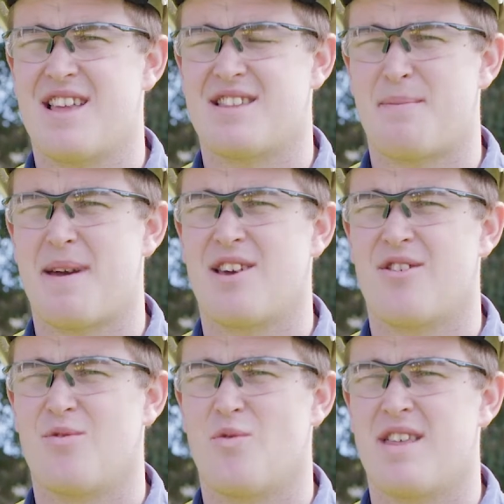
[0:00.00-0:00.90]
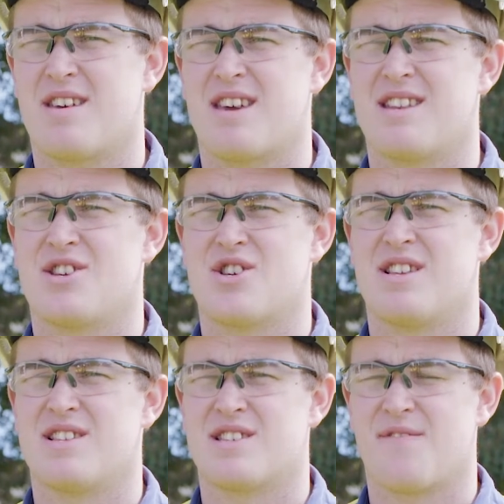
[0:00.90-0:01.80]
Depending on the weather
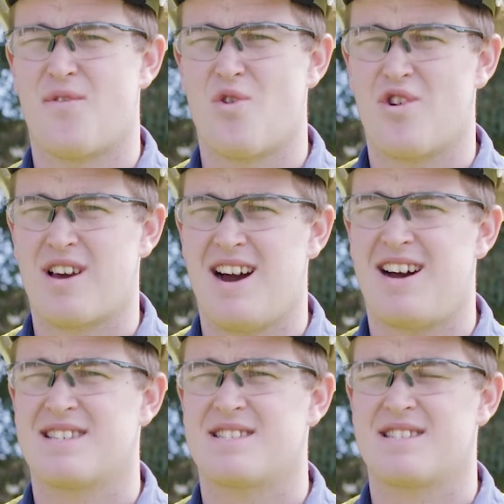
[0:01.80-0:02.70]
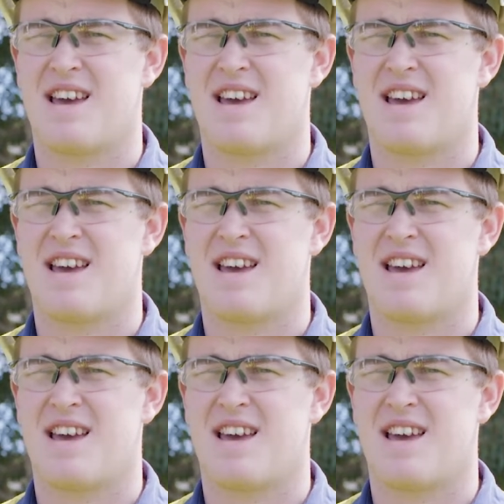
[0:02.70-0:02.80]
conditions, the forecasts,